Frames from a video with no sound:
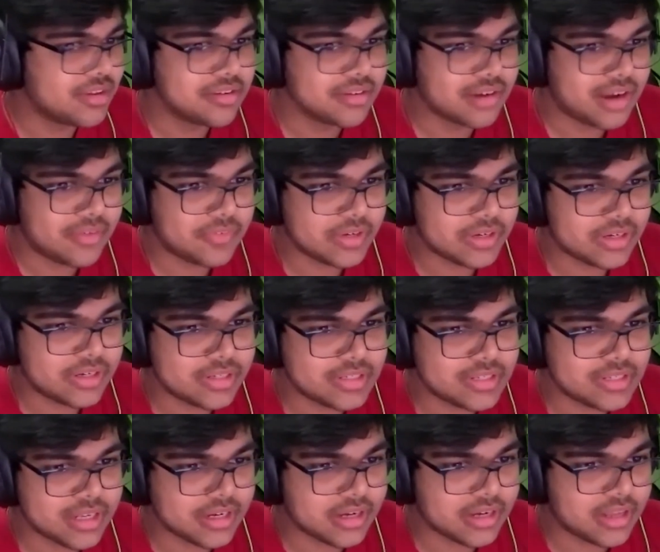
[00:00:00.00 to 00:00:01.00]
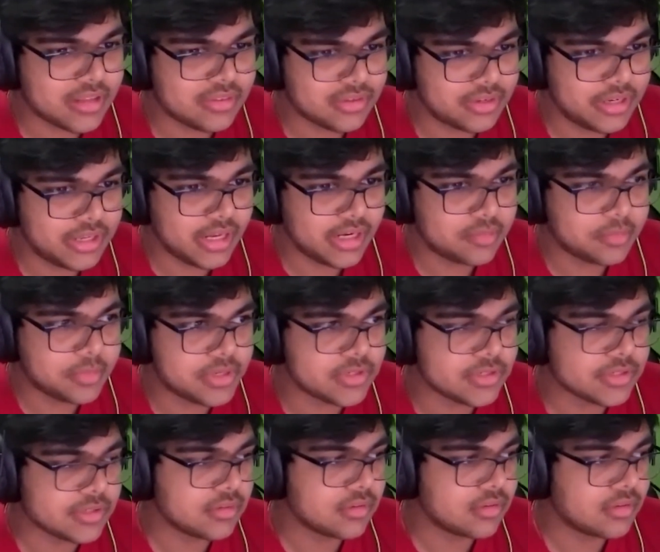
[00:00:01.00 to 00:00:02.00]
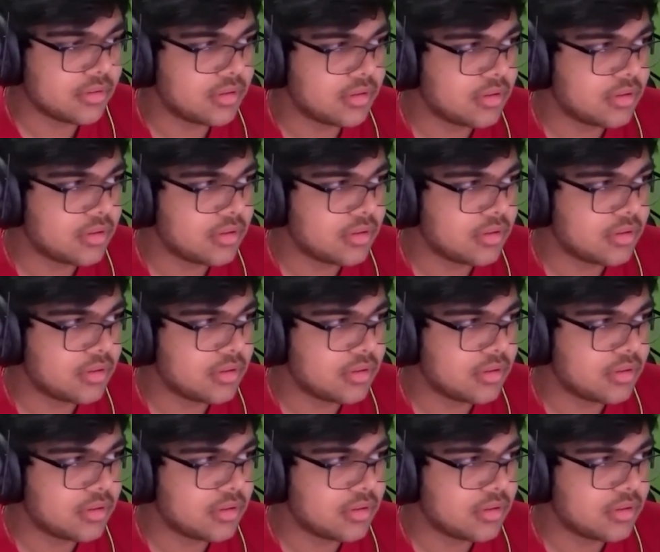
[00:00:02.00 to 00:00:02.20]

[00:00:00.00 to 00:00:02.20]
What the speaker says: graphic design, and 3D animation.